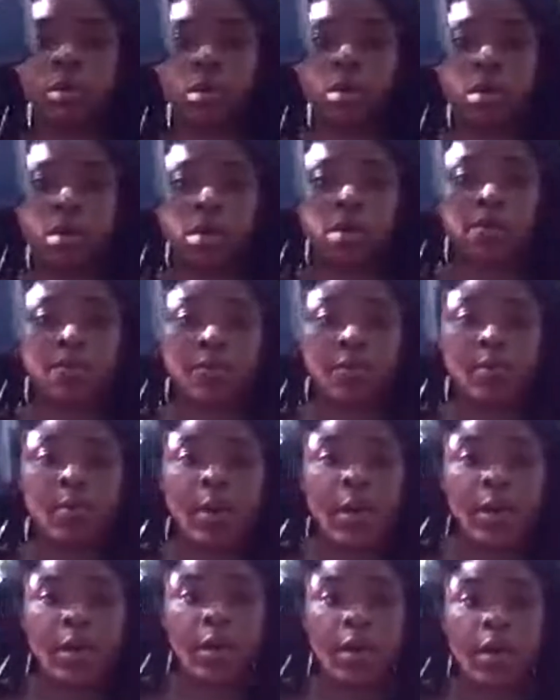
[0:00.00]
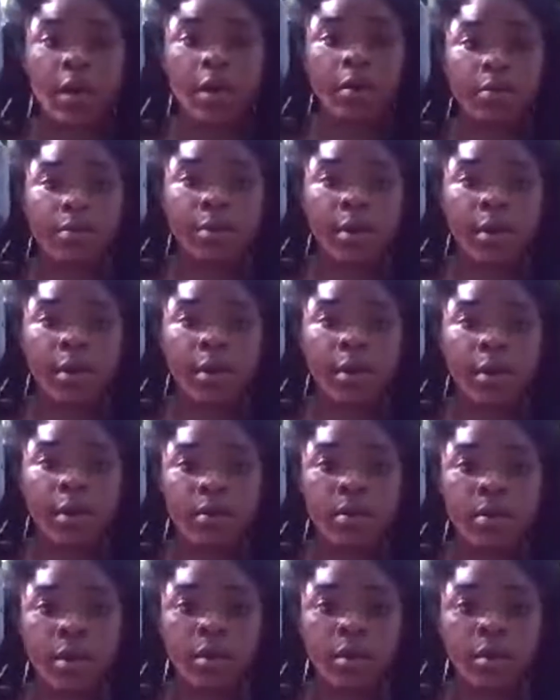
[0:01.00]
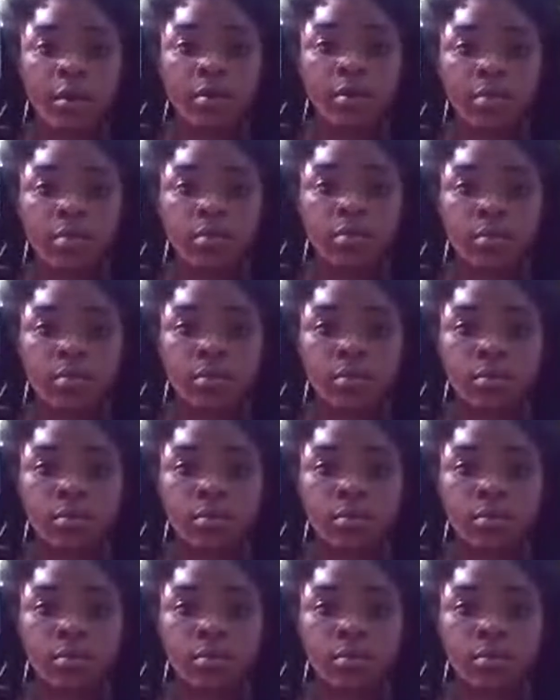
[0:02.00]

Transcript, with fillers: Everybody gotta come out, and um,